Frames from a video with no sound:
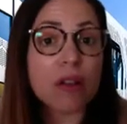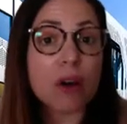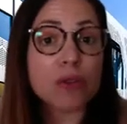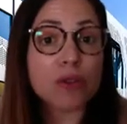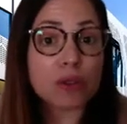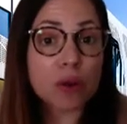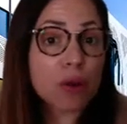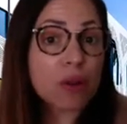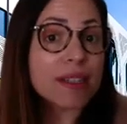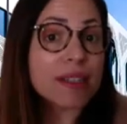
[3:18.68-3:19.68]

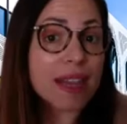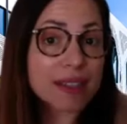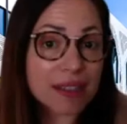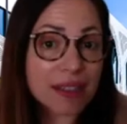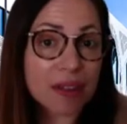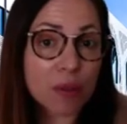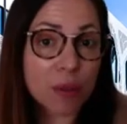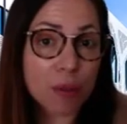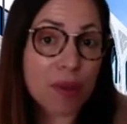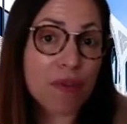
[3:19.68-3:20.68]
control and
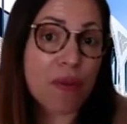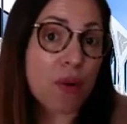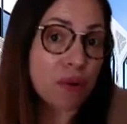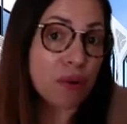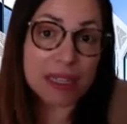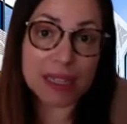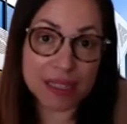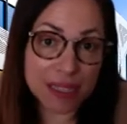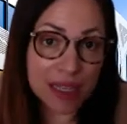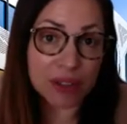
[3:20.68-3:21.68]
testing before
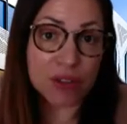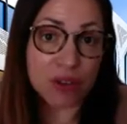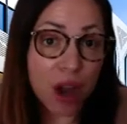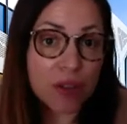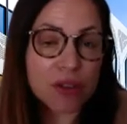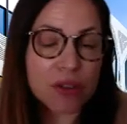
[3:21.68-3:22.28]
releasing a drug.